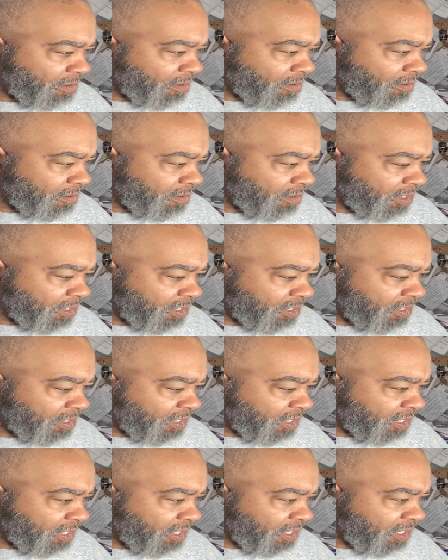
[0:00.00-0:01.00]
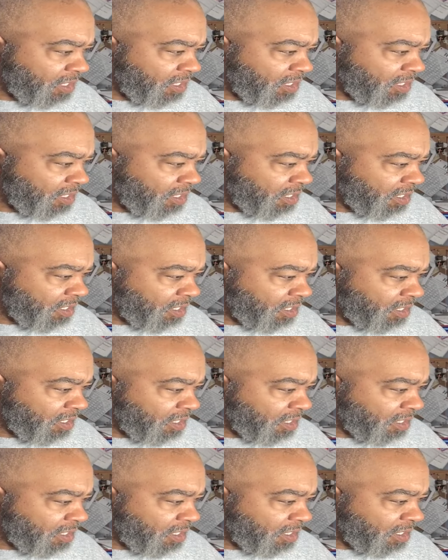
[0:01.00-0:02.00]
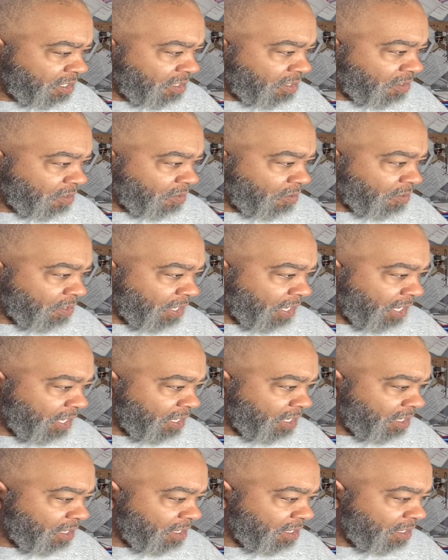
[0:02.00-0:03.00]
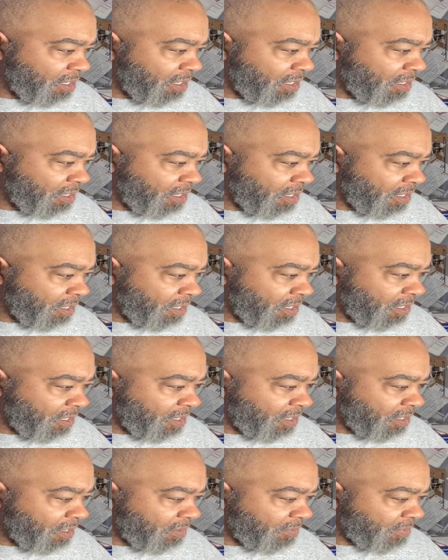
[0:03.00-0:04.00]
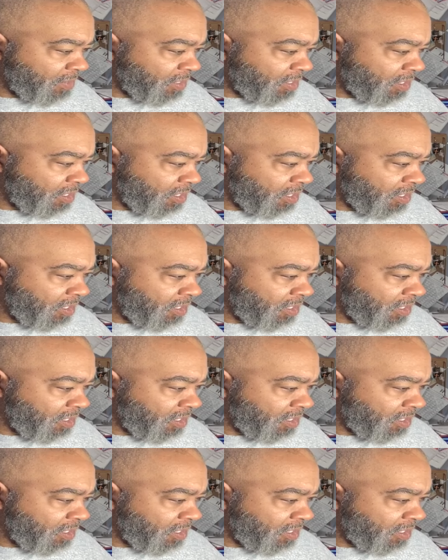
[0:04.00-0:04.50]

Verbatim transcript: Oh, let's see. Okay. Let me see.